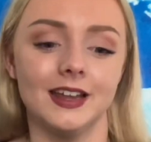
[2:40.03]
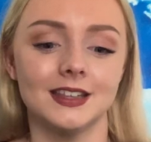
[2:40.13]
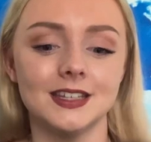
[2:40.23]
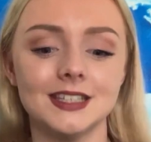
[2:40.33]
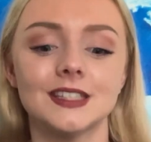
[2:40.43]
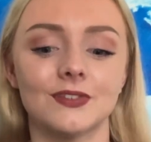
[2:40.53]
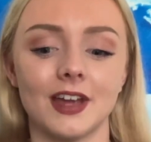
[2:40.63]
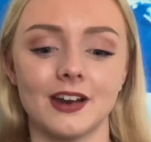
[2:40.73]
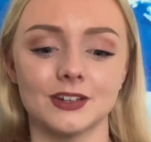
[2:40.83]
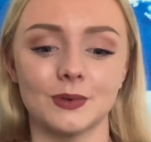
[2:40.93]
Like, this is
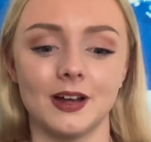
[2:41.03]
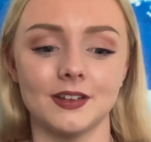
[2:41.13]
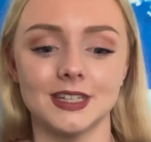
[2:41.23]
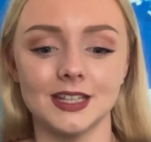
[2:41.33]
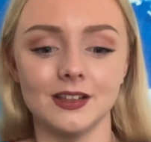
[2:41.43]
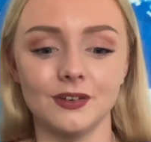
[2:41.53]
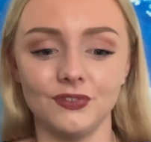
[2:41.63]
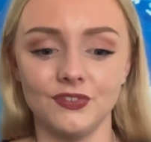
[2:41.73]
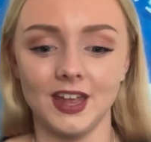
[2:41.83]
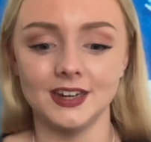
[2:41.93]
fair as well. There's a lot of
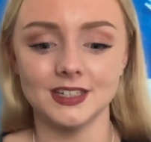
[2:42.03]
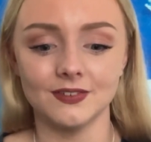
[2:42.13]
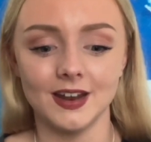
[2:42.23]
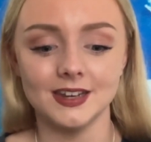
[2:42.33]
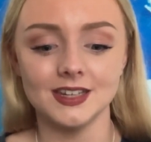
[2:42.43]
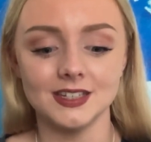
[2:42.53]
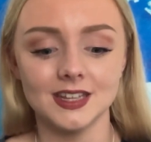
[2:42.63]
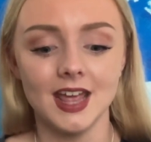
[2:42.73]
fairness around this.